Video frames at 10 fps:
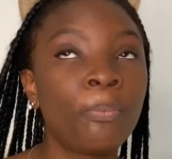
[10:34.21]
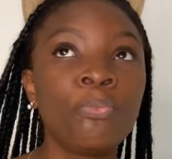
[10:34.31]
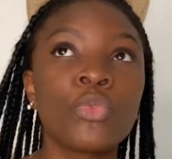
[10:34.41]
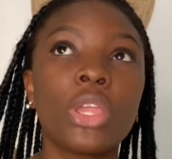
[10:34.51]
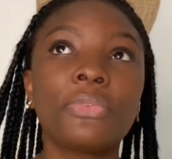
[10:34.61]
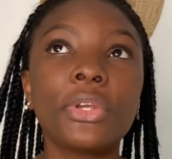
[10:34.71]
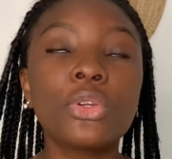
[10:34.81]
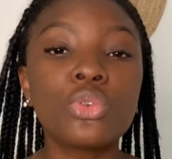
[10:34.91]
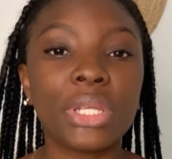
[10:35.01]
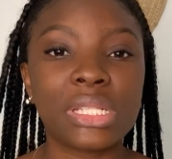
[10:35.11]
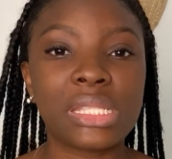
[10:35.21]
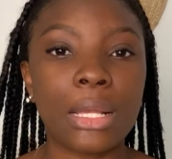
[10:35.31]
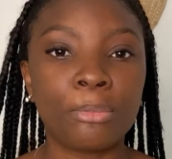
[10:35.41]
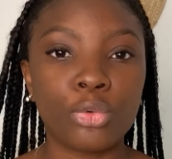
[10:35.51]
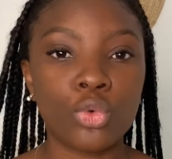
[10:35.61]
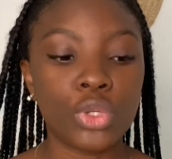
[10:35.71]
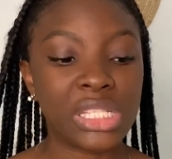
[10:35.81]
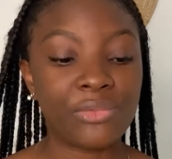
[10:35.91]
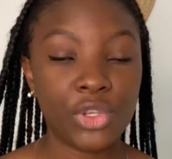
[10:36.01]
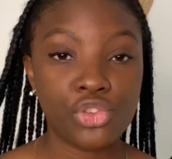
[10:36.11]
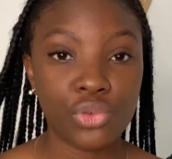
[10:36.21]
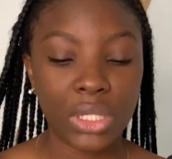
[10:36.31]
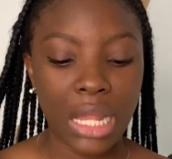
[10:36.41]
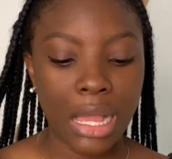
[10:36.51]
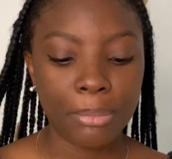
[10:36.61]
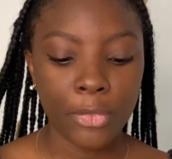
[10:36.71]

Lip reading: A very good example is Victory Lab.